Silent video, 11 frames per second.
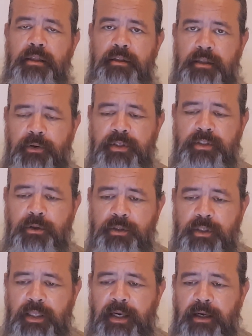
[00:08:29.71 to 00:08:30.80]
There is no
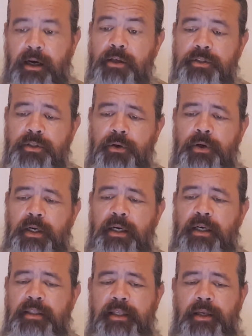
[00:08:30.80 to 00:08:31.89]
delay. Also,
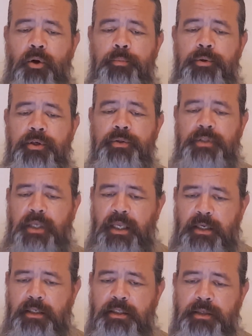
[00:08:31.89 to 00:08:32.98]
they don't produce
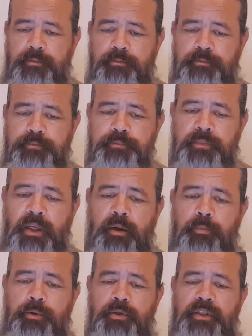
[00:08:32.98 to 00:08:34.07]
heat.
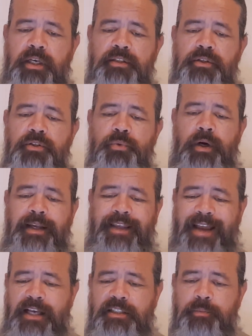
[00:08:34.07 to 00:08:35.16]
Protesters wearing
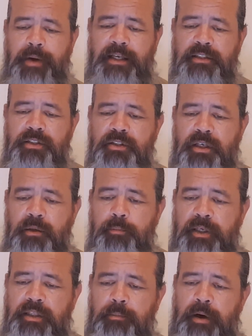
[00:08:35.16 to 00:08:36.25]
gas masks can
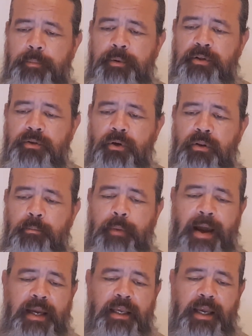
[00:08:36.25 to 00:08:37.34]
pick them up and throw them
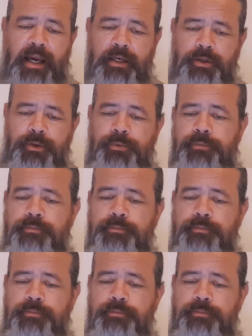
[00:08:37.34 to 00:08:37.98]
back at you.